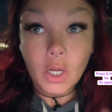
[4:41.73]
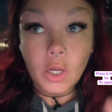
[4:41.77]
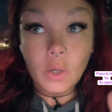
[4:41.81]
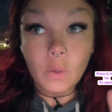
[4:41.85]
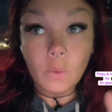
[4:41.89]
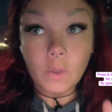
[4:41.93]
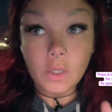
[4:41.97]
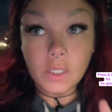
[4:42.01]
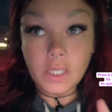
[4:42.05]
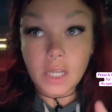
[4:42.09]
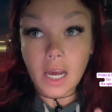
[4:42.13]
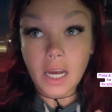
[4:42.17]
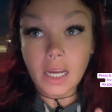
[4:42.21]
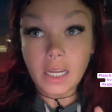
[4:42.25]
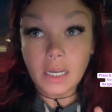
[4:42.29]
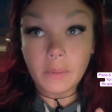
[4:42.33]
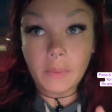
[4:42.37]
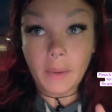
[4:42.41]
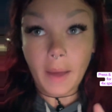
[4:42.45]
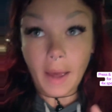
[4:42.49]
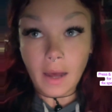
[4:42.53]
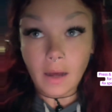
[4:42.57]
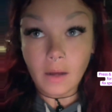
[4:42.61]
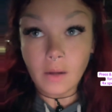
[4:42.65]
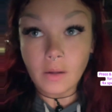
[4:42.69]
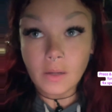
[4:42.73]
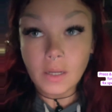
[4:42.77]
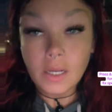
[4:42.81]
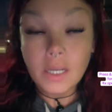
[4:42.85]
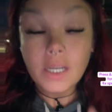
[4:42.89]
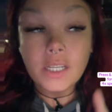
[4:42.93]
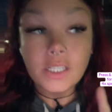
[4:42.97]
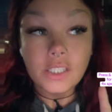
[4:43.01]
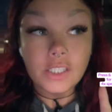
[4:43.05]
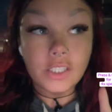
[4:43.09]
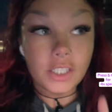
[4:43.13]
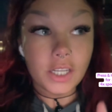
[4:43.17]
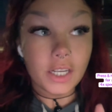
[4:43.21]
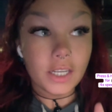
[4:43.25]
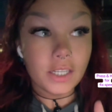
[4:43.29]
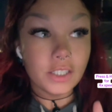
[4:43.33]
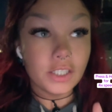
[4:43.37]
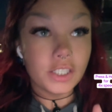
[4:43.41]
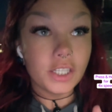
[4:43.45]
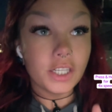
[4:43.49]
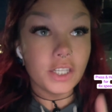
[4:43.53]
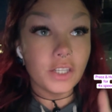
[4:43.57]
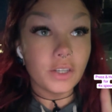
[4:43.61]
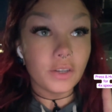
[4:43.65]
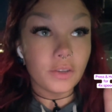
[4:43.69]
We're talking about
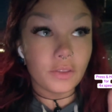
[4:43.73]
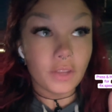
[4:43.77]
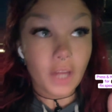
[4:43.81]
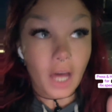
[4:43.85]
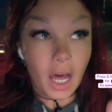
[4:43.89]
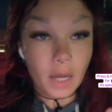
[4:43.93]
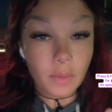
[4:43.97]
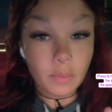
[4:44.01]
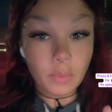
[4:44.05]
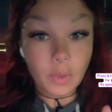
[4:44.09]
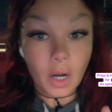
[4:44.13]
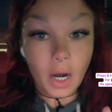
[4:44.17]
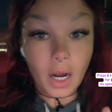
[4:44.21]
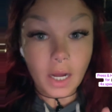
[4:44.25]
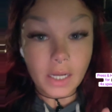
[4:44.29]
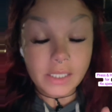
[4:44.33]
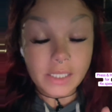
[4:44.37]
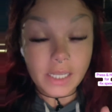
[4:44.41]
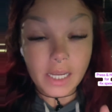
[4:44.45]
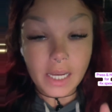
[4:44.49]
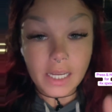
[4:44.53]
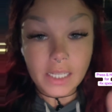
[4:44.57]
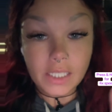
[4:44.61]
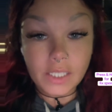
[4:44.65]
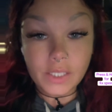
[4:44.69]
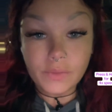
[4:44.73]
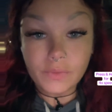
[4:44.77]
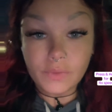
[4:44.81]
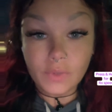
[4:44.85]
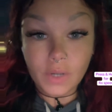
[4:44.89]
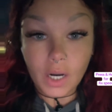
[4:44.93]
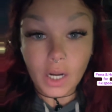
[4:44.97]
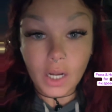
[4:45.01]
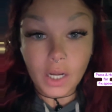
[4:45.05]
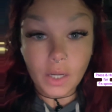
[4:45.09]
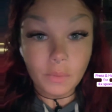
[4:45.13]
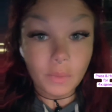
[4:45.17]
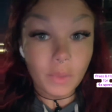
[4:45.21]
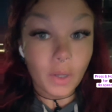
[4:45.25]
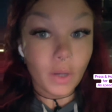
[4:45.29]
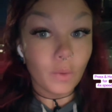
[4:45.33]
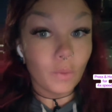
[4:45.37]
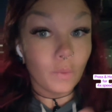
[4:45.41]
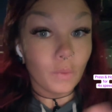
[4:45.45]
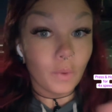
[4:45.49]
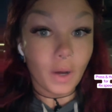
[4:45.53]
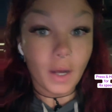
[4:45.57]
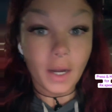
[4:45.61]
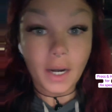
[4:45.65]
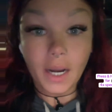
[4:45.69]
changing your thought process from
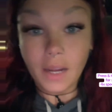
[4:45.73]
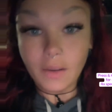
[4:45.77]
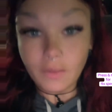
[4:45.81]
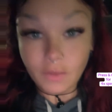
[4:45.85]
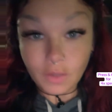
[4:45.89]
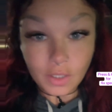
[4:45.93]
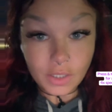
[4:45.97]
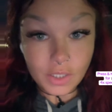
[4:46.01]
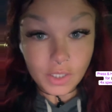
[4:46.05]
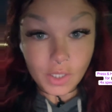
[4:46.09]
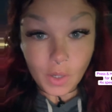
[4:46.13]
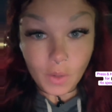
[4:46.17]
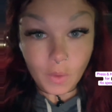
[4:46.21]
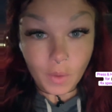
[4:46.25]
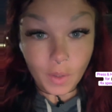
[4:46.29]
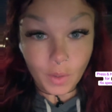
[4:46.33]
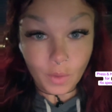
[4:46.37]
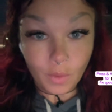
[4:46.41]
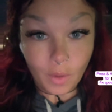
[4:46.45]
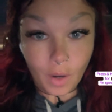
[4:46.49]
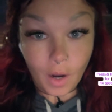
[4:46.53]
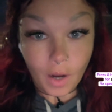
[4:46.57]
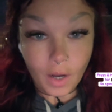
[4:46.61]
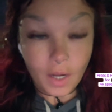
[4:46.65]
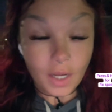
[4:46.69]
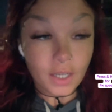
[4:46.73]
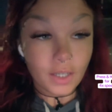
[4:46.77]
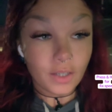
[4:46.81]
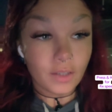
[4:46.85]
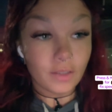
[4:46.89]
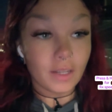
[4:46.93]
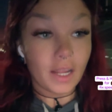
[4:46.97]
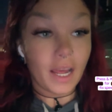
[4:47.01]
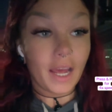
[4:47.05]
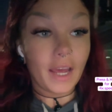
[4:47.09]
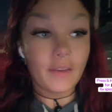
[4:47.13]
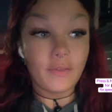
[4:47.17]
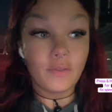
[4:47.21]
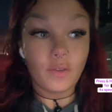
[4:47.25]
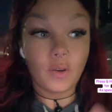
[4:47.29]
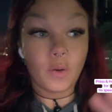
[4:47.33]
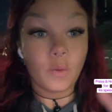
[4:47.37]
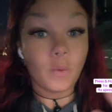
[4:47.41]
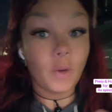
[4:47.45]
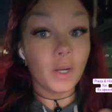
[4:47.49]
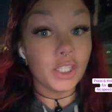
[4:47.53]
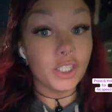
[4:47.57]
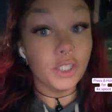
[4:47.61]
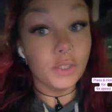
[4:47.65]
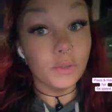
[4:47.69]
whatever's going wrong in your life or
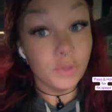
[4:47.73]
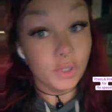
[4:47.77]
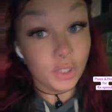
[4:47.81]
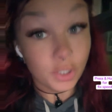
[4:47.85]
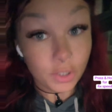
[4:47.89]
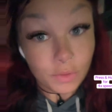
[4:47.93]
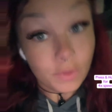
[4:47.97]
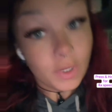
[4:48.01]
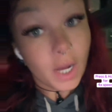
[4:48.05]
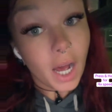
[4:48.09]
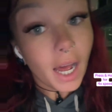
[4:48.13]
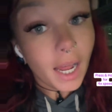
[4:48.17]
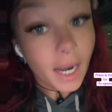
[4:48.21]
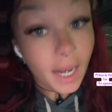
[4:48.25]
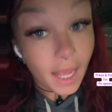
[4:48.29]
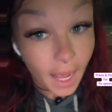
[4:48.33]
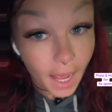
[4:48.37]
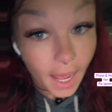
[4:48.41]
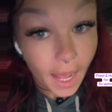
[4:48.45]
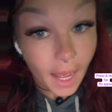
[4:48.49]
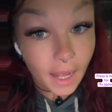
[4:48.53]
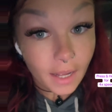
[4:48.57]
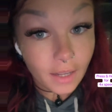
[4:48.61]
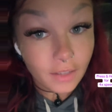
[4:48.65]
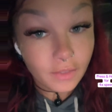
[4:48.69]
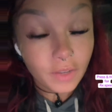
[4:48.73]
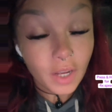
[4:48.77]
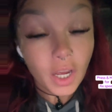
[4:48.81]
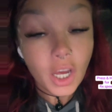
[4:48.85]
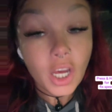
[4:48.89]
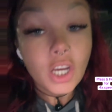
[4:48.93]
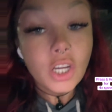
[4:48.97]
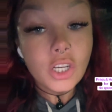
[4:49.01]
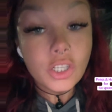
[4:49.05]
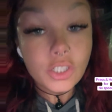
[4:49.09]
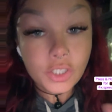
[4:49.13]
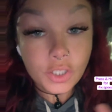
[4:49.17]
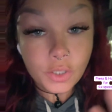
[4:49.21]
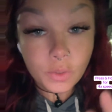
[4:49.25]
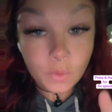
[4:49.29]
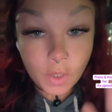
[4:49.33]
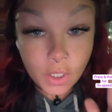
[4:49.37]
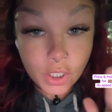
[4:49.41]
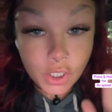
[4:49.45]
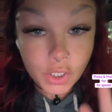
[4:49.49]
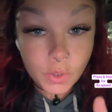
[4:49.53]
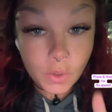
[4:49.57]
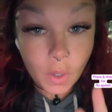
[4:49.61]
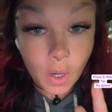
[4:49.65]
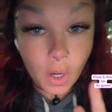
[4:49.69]
what you do not have to what
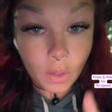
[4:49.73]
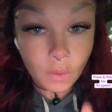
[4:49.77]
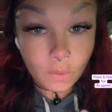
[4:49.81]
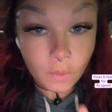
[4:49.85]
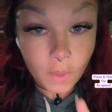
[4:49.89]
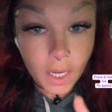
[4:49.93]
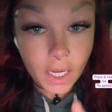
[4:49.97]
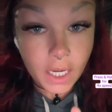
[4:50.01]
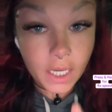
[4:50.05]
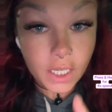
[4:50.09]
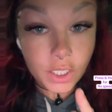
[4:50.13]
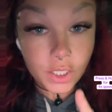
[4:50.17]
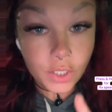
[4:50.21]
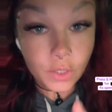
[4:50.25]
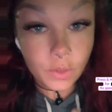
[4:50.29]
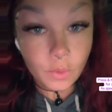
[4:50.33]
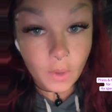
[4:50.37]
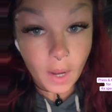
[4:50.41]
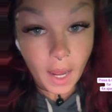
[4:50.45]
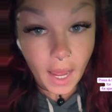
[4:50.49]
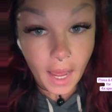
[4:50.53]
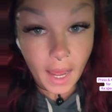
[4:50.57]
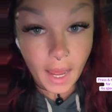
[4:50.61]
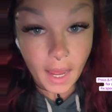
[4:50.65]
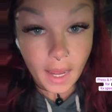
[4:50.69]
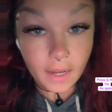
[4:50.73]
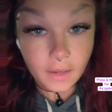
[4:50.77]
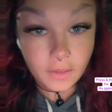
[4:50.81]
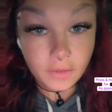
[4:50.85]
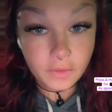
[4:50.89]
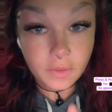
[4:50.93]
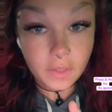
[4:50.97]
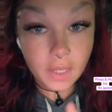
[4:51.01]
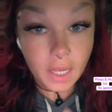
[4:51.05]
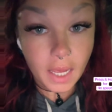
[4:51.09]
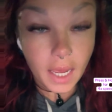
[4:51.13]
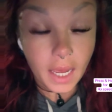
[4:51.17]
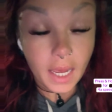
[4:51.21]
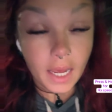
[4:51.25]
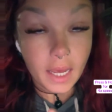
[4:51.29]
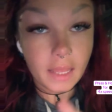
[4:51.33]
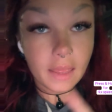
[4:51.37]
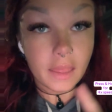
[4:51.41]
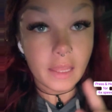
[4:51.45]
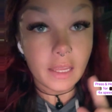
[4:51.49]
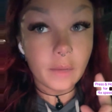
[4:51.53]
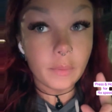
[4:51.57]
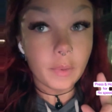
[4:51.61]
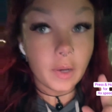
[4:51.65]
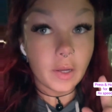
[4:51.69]
you already do have, okay?
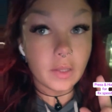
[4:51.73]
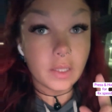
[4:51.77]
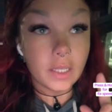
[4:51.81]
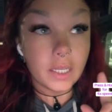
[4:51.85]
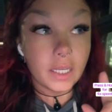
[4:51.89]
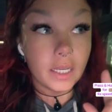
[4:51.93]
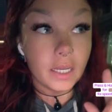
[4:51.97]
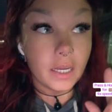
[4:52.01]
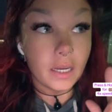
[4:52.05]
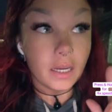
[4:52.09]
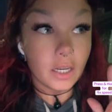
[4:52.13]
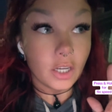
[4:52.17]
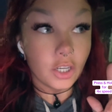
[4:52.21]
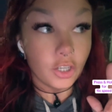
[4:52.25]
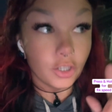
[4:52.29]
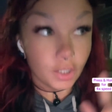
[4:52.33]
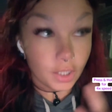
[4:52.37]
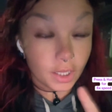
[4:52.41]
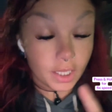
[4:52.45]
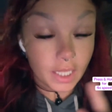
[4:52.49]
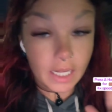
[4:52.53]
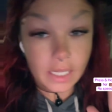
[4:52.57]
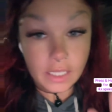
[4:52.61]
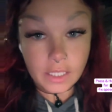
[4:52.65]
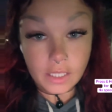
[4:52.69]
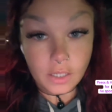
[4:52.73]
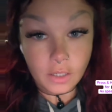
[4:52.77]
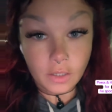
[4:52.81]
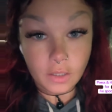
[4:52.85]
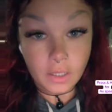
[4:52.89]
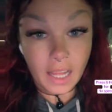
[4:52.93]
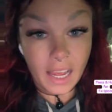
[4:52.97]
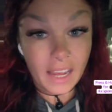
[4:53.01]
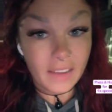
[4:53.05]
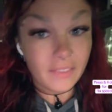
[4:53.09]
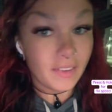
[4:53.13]
Think about the good things in your life.